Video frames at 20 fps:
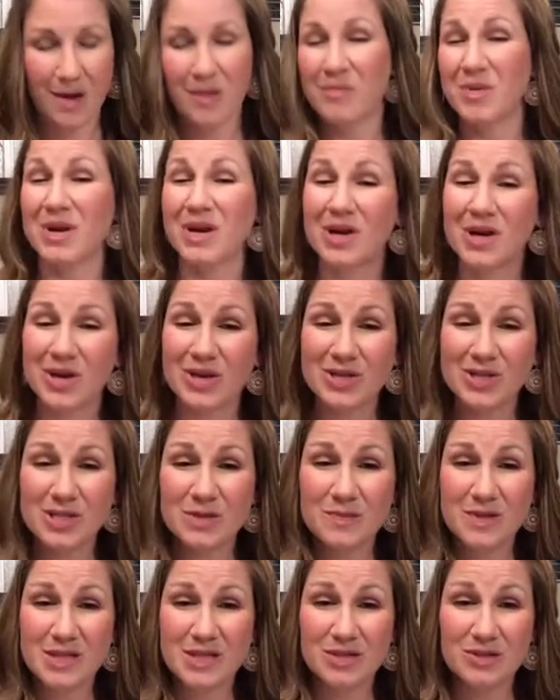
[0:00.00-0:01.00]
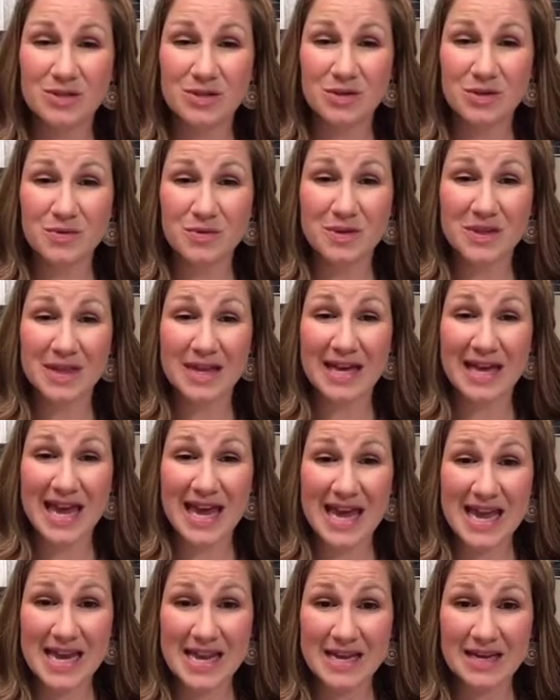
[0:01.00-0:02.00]
but it can also be diluted with like
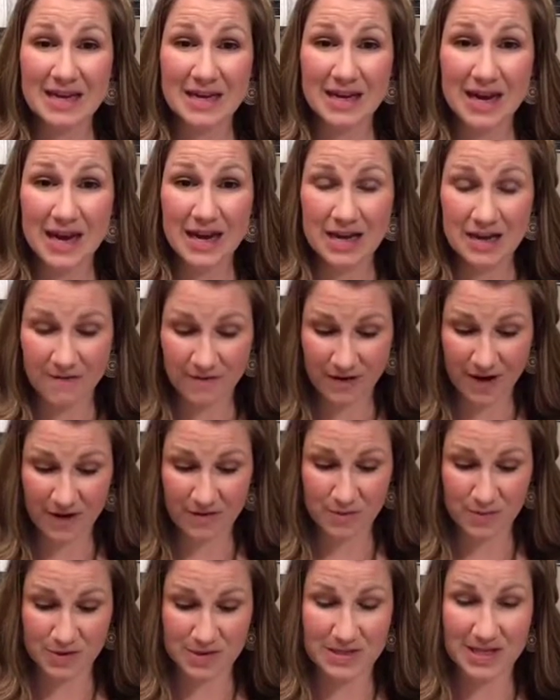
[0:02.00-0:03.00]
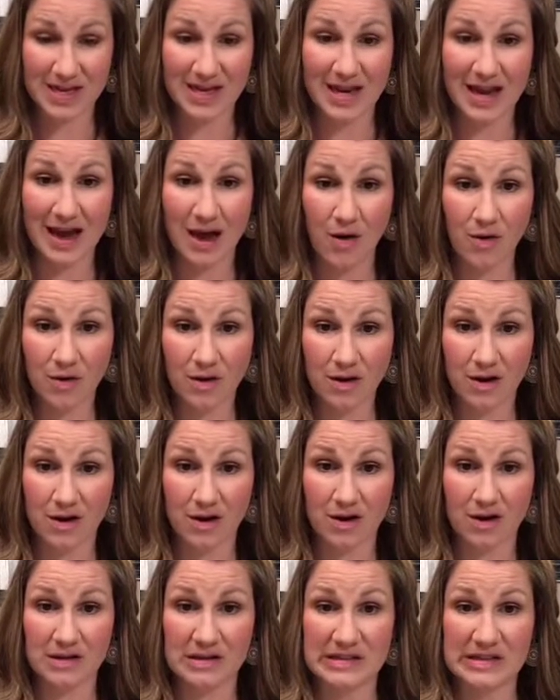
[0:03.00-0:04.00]
80 to 95%
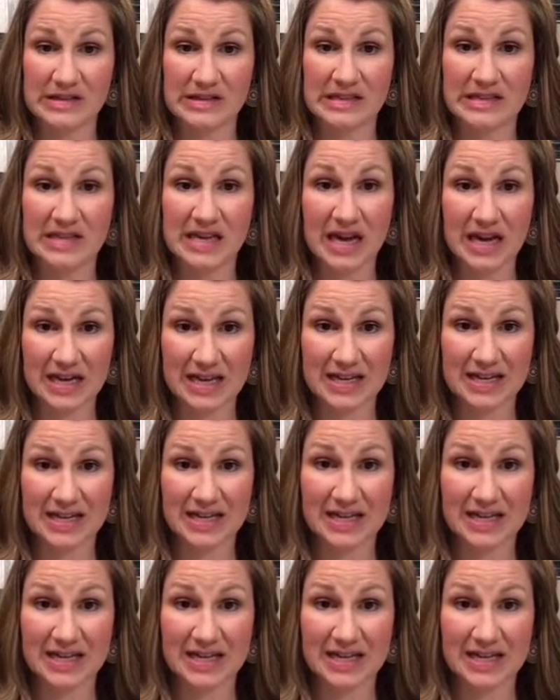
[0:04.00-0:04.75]
alcohol. Yuck.